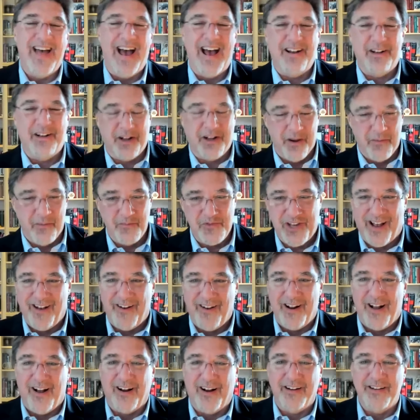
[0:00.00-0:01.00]
that comes
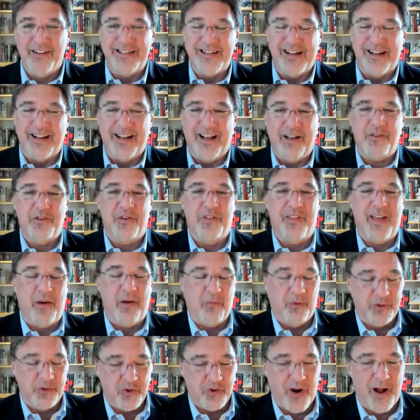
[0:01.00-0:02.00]
out August, uh,
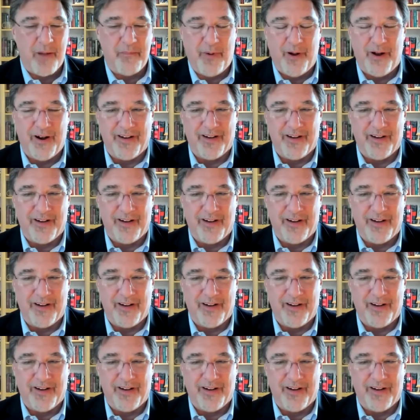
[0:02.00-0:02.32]
that will drop